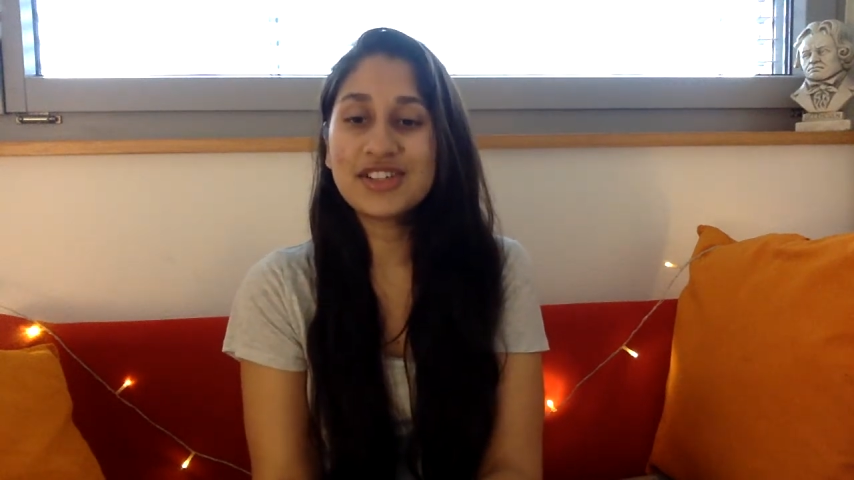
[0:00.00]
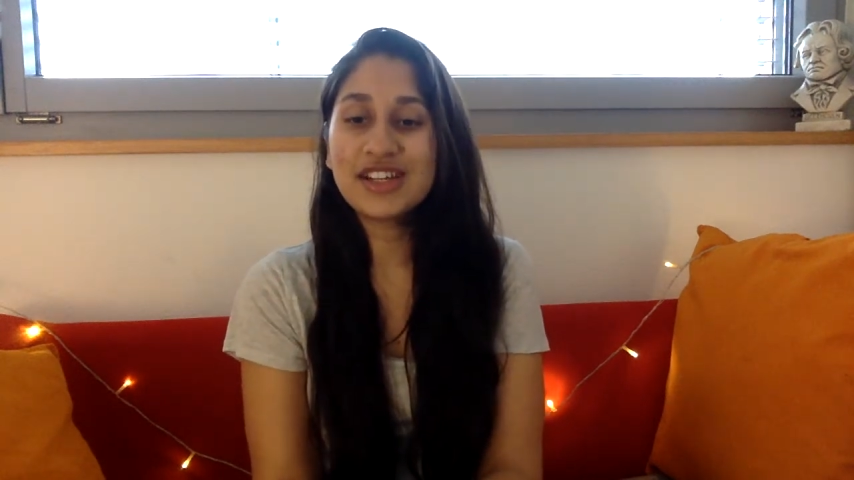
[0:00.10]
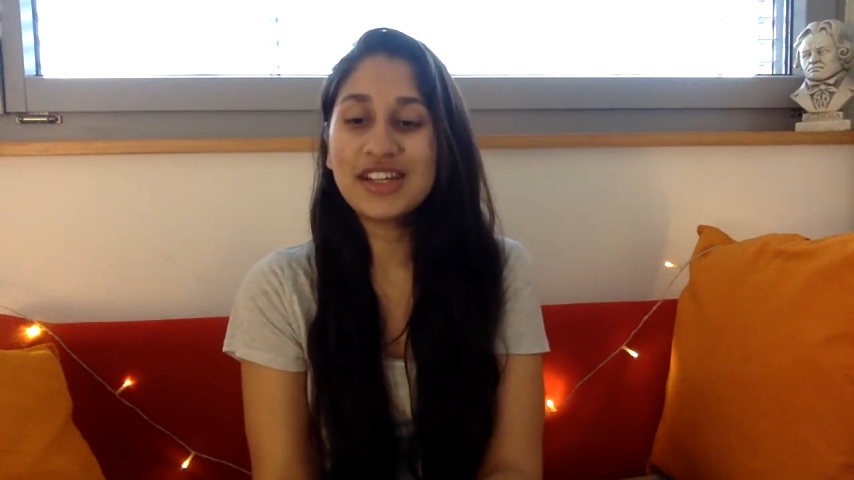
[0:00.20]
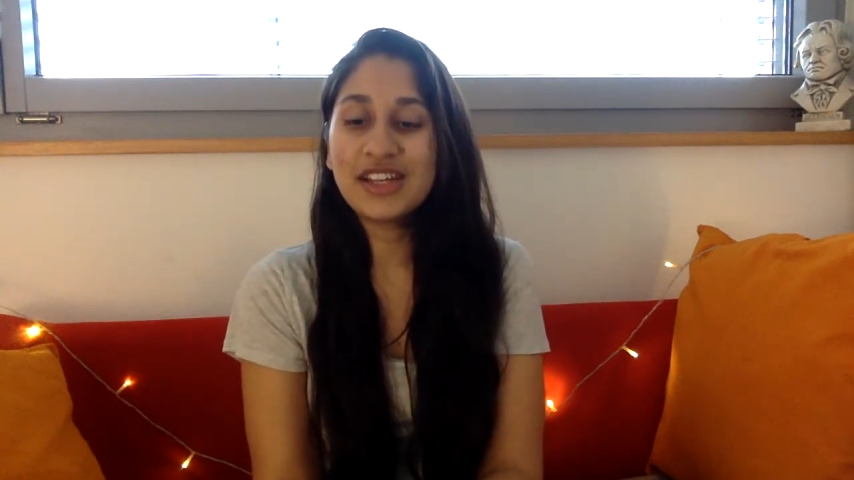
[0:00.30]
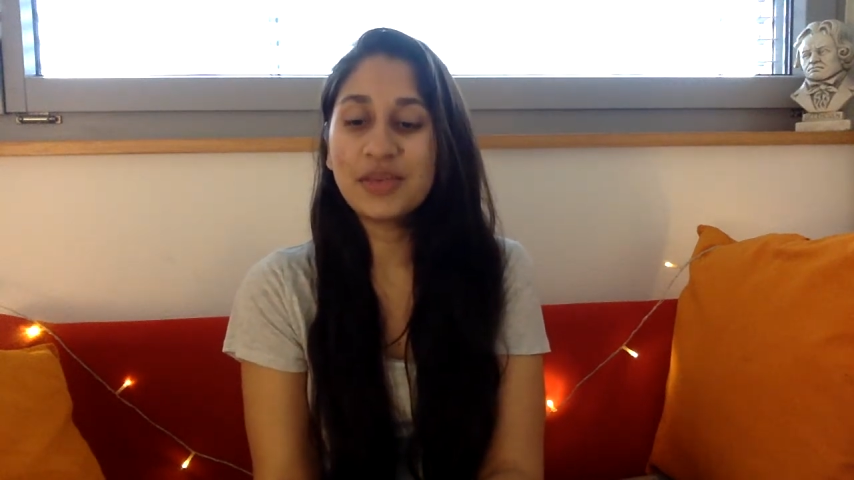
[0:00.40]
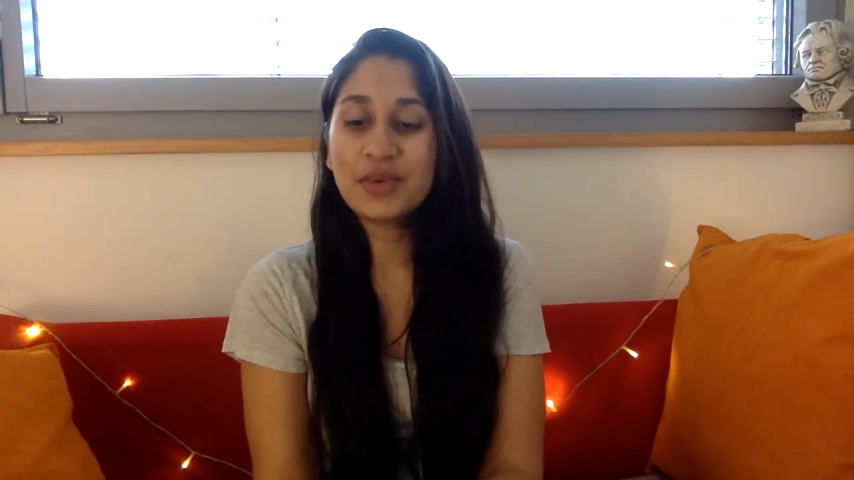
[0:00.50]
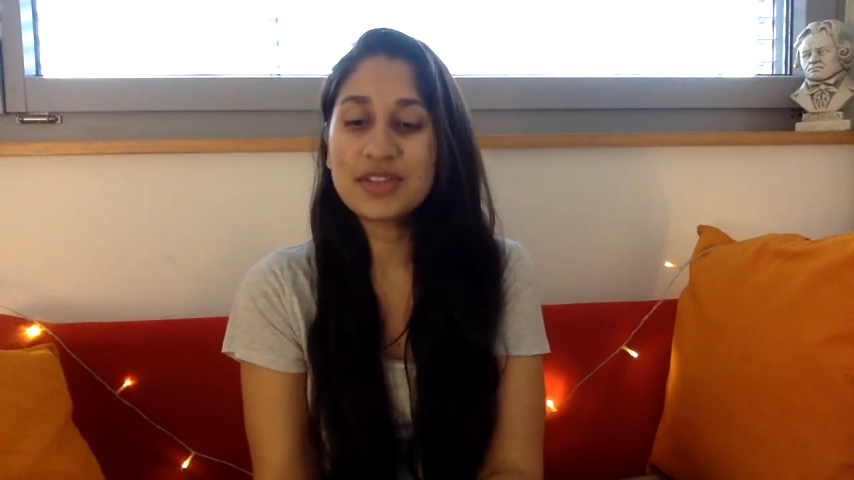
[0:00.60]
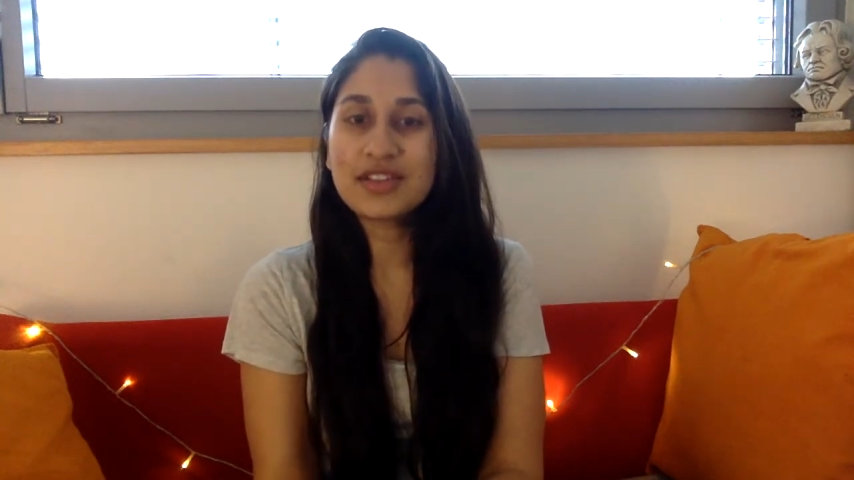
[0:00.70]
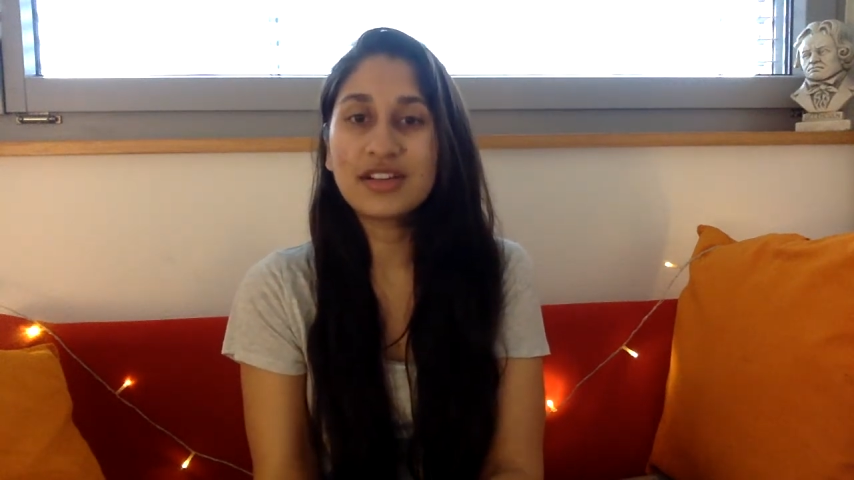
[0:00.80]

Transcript: really was